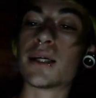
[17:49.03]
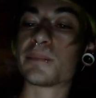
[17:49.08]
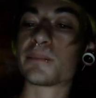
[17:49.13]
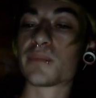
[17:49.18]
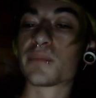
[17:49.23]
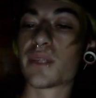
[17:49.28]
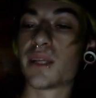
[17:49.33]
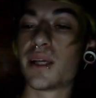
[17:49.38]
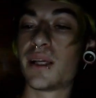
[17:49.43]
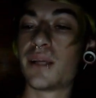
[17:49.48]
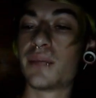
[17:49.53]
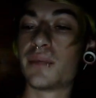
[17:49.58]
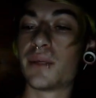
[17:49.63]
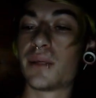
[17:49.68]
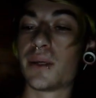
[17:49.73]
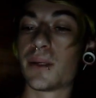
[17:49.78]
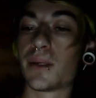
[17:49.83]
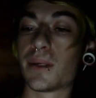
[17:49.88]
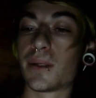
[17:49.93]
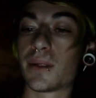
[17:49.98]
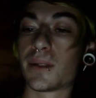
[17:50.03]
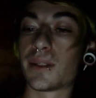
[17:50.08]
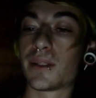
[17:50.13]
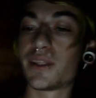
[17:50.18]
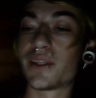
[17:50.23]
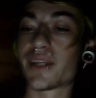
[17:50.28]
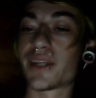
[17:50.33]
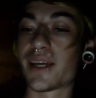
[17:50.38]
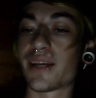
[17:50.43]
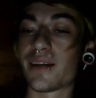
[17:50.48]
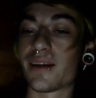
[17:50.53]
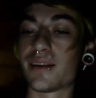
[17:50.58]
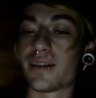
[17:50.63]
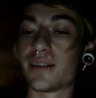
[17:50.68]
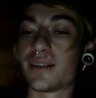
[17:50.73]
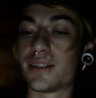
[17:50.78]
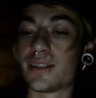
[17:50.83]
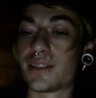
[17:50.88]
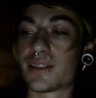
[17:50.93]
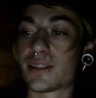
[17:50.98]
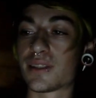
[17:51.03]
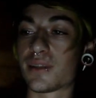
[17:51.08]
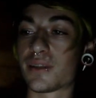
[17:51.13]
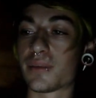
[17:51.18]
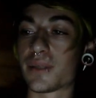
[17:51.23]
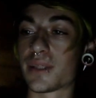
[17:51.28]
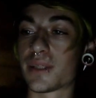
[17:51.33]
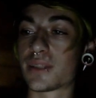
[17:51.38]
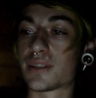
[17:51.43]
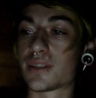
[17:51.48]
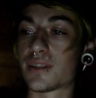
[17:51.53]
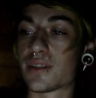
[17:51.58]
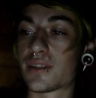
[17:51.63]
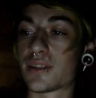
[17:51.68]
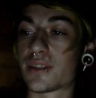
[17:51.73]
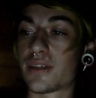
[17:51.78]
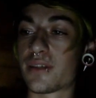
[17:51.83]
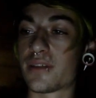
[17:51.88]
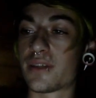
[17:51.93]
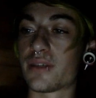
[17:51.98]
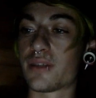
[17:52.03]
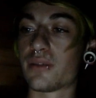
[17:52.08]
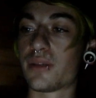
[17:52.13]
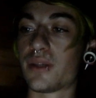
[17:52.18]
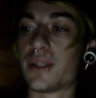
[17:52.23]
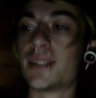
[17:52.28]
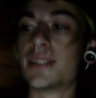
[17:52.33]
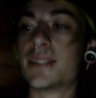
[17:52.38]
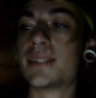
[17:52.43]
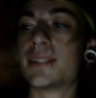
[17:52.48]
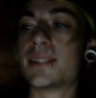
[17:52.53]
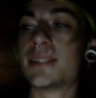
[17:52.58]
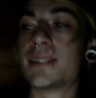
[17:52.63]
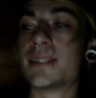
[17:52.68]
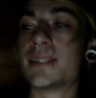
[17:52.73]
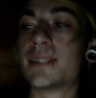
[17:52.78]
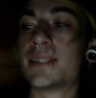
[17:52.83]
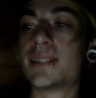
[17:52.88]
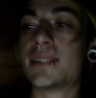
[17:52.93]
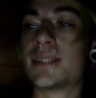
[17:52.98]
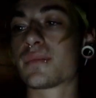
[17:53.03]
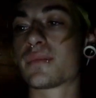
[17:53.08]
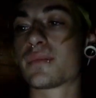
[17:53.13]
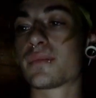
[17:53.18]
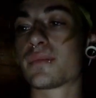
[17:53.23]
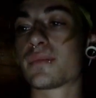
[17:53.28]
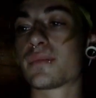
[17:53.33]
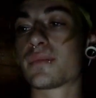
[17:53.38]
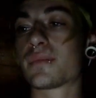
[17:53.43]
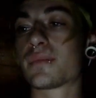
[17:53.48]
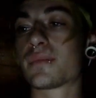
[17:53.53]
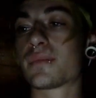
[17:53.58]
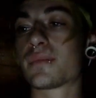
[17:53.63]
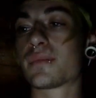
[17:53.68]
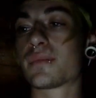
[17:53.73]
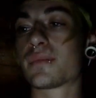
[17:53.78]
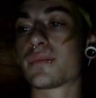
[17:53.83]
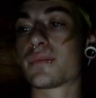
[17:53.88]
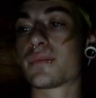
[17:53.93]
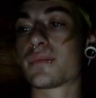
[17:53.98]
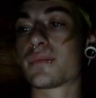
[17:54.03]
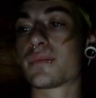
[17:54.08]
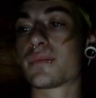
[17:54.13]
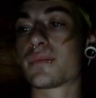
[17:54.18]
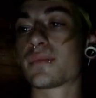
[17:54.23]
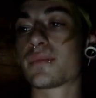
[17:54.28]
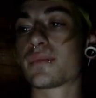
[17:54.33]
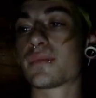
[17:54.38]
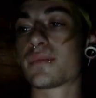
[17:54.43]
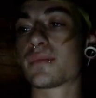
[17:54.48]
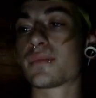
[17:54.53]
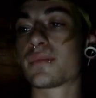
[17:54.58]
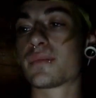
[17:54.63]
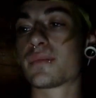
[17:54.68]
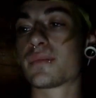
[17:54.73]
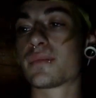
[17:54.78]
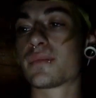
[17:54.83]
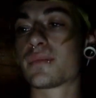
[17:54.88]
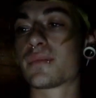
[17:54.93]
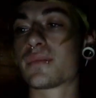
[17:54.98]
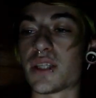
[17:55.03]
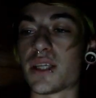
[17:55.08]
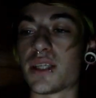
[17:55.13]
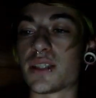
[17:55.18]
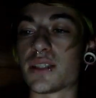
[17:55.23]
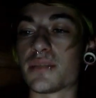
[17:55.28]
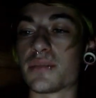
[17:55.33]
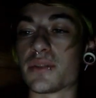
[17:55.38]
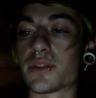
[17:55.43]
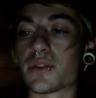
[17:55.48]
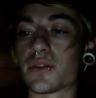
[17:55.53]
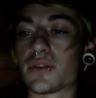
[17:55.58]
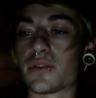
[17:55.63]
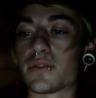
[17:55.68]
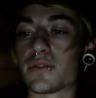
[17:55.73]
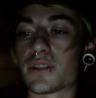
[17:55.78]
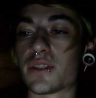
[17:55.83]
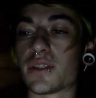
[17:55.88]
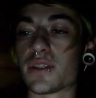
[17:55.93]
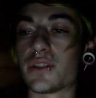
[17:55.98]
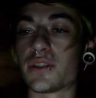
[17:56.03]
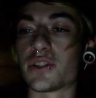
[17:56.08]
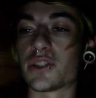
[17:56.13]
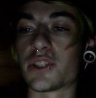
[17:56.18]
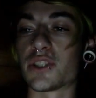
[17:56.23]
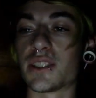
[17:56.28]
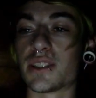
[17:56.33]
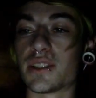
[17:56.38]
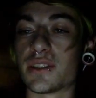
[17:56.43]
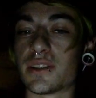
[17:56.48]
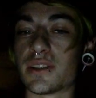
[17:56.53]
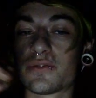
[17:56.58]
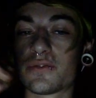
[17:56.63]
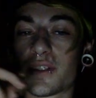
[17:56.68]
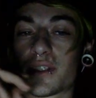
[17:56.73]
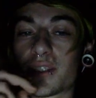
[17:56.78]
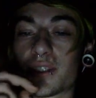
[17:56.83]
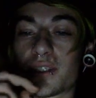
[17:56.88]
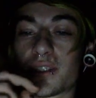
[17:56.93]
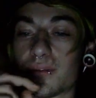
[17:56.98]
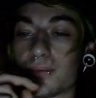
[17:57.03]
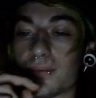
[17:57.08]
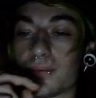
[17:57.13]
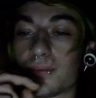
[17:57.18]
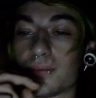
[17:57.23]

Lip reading: The UK and Ireland need to stop being so conservative. Yeah, but can't change the majority of the country. It's fucking.